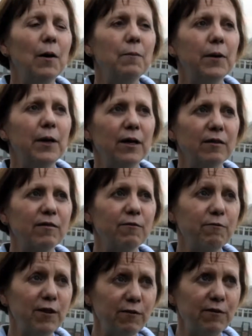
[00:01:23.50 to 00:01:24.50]
but
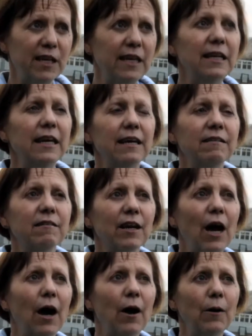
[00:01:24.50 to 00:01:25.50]
15 years
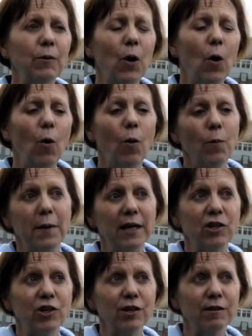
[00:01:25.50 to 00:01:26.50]
ago, all
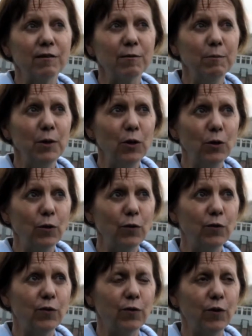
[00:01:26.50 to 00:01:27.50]
matches
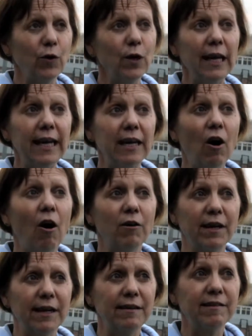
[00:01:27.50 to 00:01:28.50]
moved for league
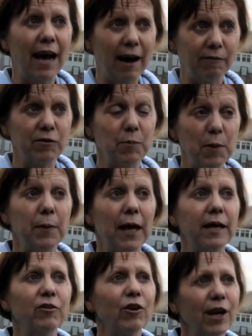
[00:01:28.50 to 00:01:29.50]
hockey to have to be
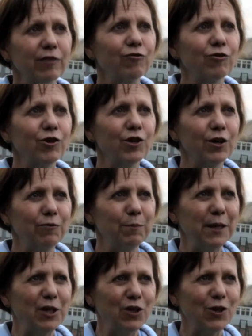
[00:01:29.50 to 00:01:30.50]
played on AstroTurf
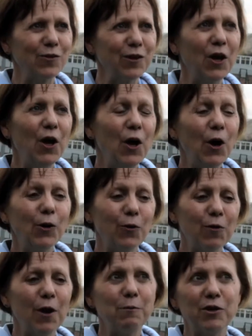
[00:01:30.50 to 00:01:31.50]
pitches. And
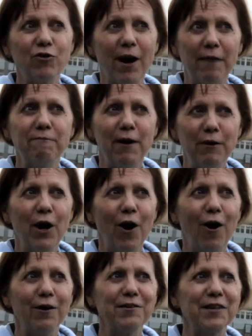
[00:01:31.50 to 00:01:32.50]
although we tried very
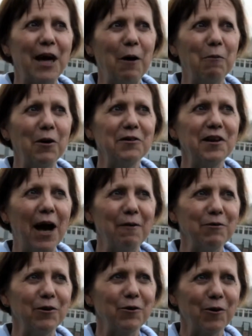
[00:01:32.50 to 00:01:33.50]
hard to get one
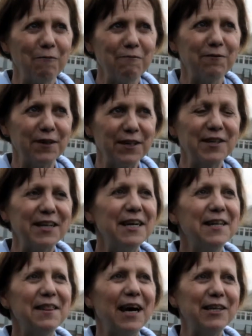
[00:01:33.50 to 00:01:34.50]
down at Cromford,
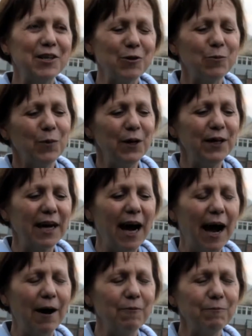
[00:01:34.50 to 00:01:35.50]
that didn't work
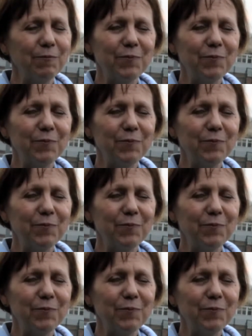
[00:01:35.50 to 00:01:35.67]
out.